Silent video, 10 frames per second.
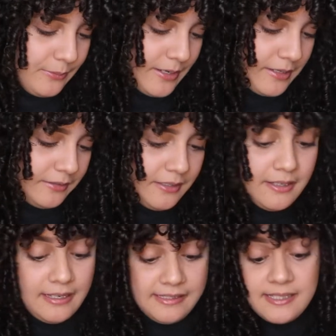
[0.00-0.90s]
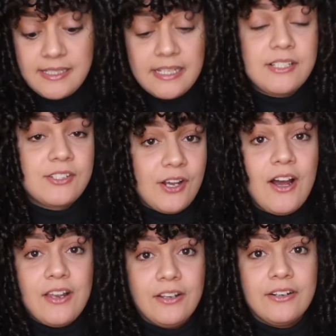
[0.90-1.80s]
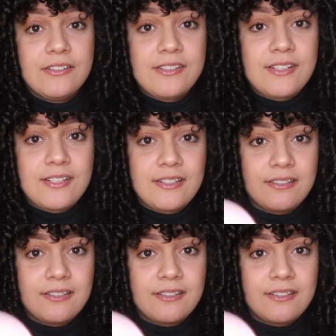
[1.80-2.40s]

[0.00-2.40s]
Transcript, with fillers: what it's six dollars